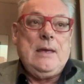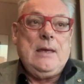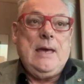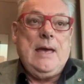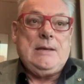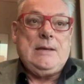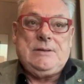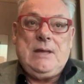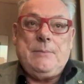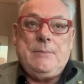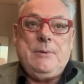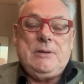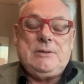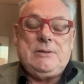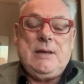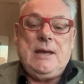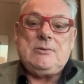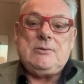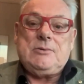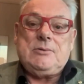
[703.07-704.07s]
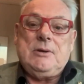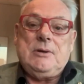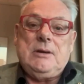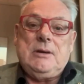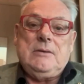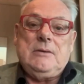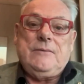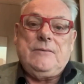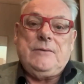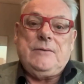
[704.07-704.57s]
as Deputy
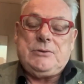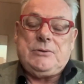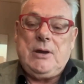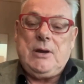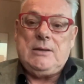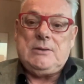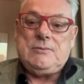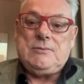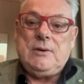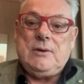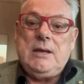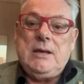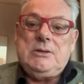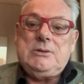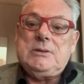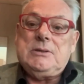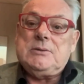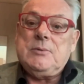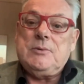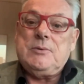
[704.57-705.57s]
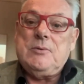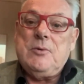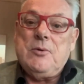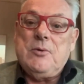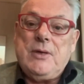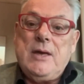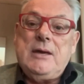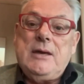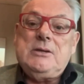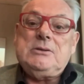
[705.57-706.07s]
Secretary of Australia's relations with
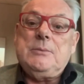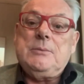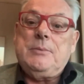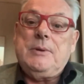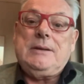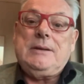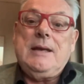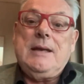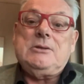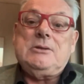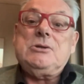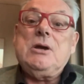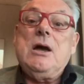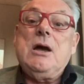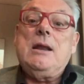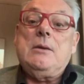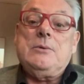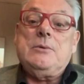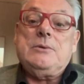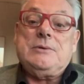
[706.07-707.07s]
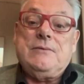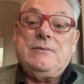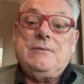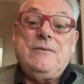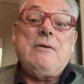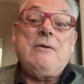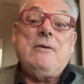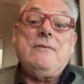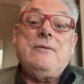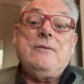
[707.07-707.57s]
North Asia, but again, China was a
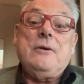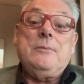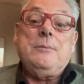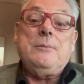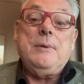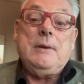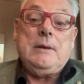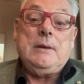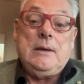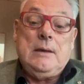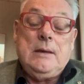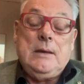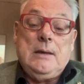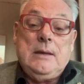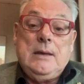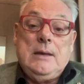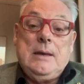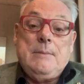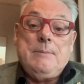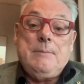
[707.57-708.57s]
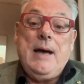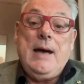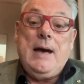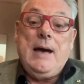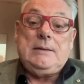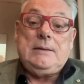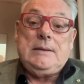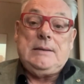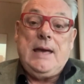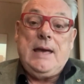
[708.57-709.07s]
very, very big
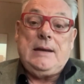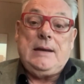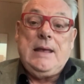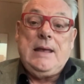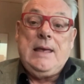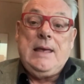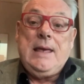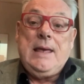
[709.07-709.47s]
part of that.